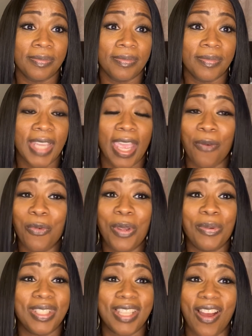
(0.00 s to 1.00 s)
And we
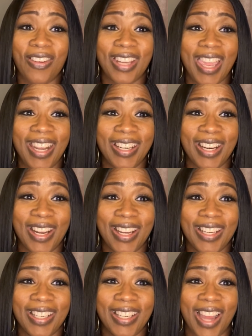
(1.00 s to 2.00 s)
will talk later.
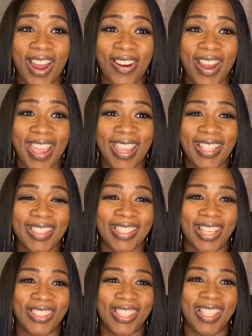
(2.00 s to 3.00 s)
All right.
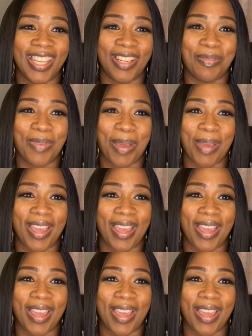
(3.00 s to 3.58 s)
Talk to you later. Bye-bye.